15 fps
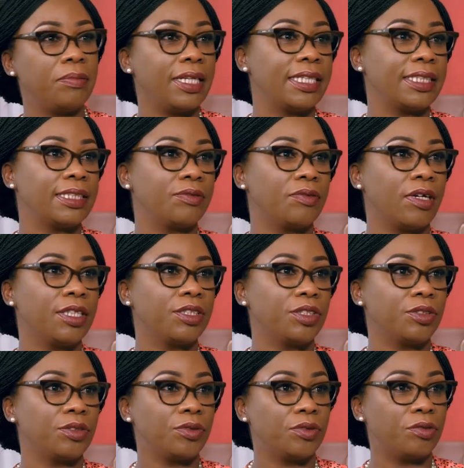place for us
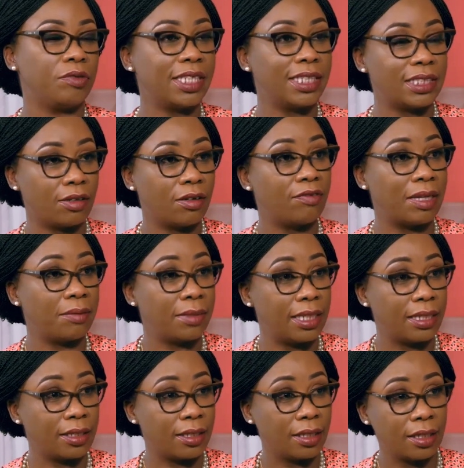to raise our
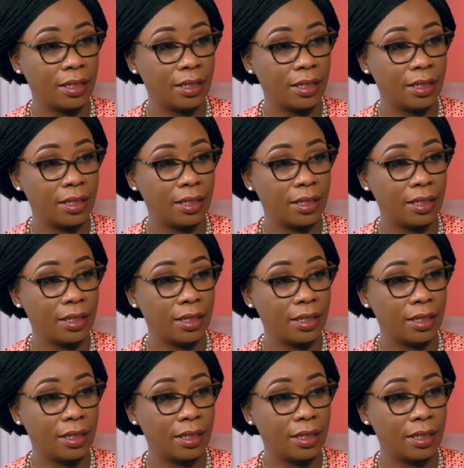family.